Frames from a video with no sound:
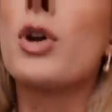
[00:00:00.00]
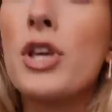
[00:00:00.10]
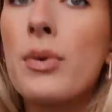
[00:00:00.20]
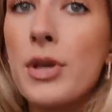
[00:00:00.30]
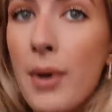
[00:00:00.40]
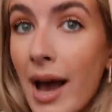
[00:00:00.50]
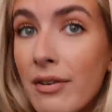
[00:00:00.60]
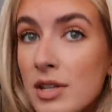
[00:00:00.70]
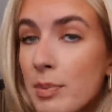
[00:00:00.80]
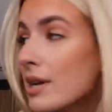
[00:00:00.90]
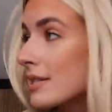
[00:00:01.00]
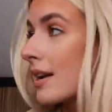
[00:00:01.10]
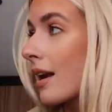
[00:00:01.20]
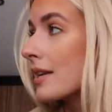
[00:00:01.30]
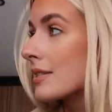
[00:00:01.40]
Well, you have to
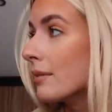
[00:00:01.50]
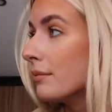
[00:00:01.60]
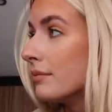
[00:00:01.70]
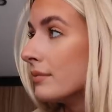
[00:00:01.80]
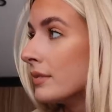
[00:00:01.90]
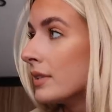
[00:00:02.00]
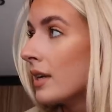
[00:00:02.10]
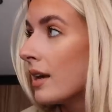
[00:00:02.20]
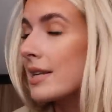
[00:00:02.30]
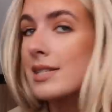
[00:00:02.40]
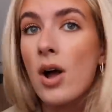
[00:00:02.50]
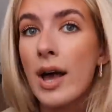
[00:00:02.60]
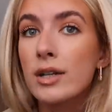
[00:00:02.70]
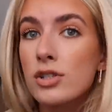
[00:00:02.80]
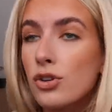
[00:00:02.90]
personalise them. It's
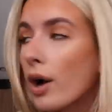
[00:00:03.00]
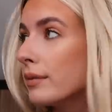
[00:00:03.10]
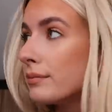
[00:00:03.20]
not extra.